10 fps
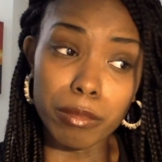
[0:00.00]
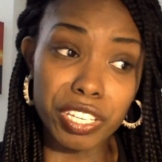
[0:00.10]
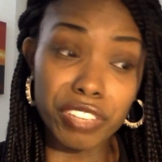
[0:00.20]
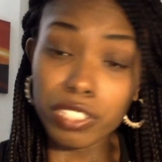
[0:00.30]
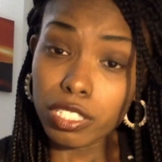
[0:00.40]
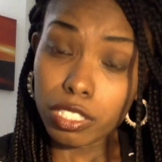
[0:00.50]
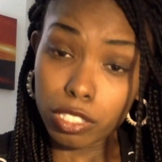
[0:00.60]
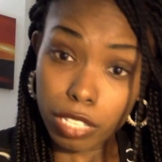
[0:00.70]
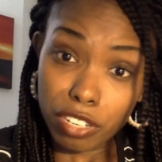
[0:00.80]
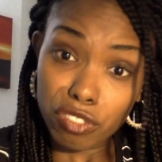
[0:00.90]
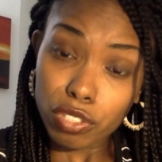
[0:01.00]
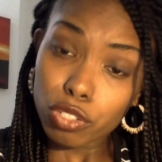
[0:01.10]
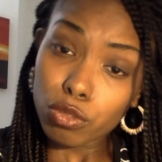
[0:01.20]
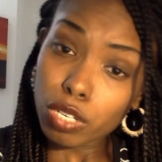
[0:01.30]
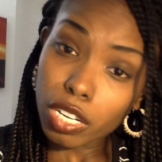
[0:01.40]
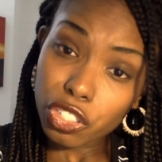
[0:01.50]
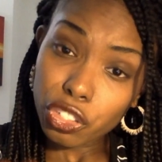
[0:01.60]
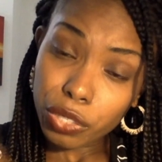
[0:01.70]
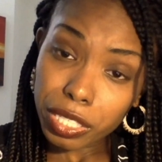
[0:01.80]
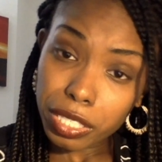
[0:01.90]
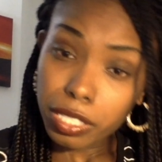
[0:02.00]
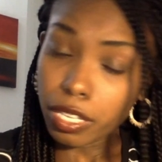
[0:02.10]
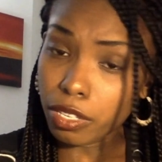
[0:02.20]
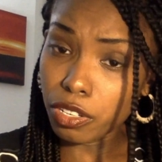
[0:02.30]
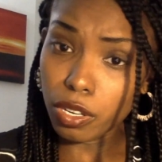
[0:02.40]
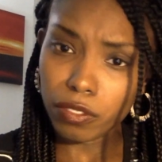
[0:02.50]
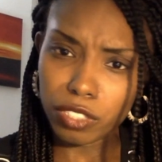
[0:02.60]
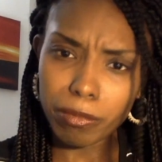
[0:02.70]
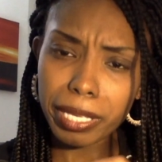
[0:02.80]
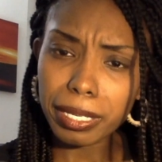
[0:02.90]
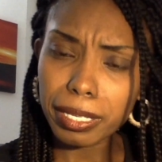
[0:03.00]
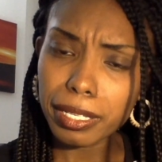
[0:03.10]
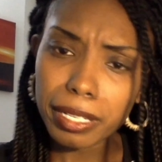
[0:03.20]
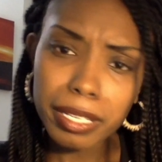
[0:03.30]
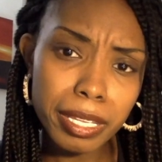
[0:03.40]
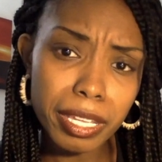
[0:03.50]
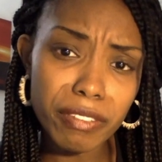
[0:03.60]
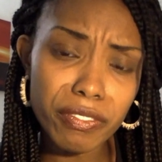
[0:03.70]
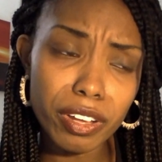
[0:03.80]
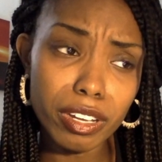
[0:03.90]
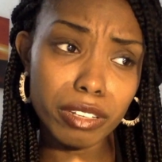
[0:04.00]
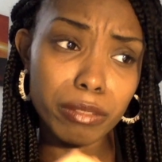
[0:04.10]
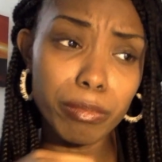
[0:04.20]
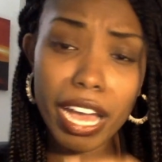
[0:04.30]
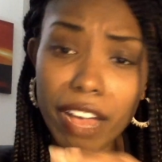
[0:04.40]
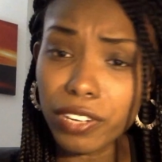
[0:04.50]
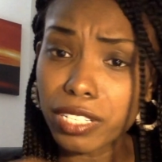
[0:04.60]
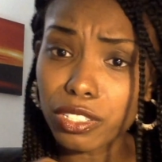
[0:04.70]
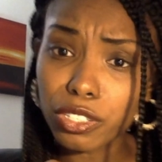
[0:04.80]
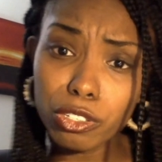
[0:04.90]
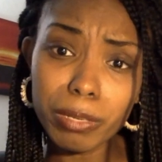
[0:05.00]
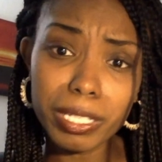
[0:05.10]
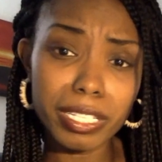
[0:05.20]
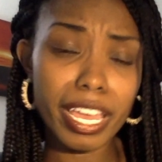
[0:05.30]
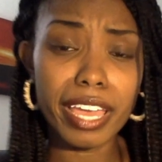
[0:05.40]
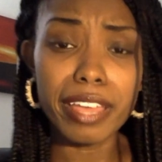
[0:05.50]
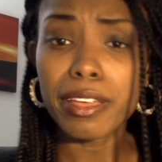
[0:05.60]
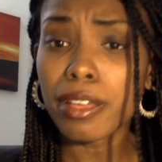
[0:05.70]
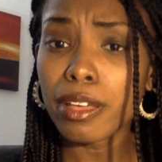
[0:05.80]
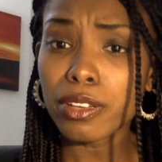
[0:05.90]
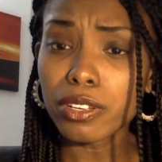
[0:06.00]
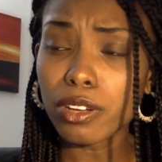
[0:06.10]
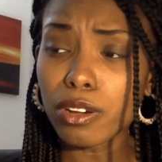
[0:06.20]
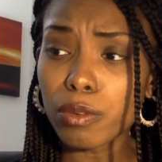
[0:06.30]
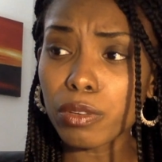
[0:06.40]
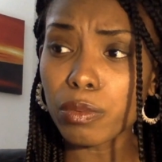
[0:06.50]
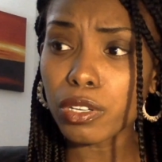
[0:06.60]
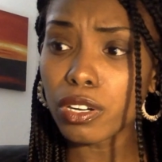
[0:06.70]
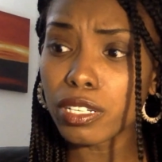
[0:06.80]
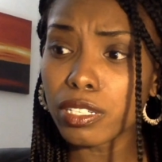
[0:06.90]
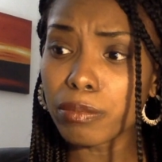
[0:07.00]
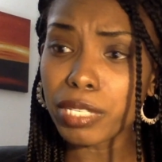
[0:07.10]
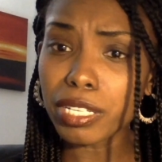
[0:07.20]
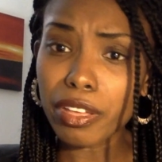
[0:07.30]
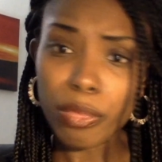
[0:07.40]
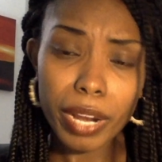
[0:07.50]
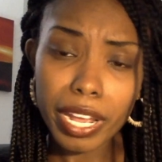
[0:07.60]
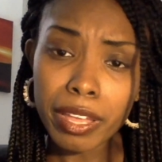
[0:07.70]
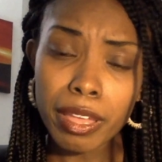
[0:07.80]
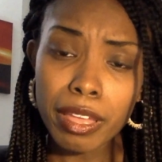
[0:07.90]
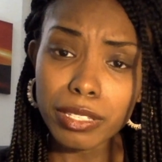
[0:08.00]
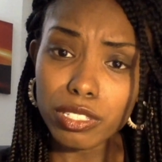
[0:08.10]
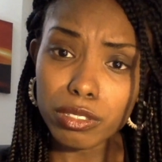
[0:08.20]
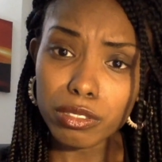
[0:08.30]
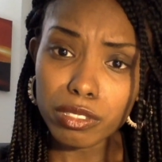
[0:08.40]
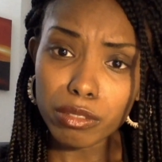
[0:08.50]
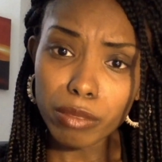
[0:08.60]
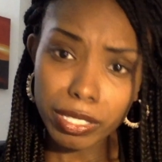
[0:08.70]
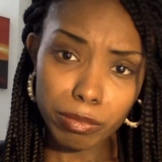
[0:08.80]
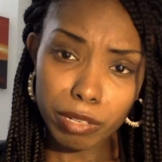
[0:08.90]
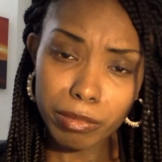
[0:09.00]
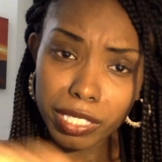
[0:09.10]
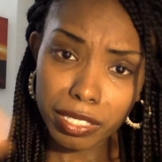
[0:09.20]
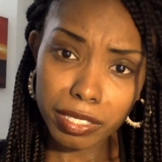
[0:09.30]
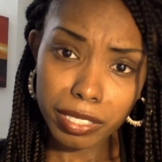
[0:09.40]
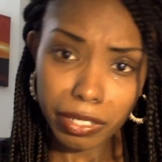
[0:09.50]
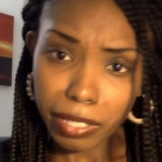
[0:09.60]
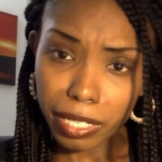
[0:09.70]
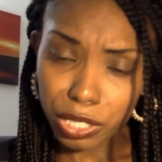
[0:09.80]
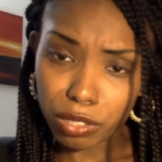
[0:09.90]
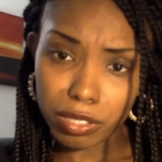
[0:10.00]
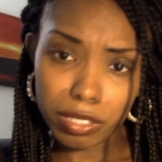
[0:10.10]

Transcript: even just individual countries. Jamaica. If Africans in Cuba say, hey, we're gonna be a threat to the white supremacist international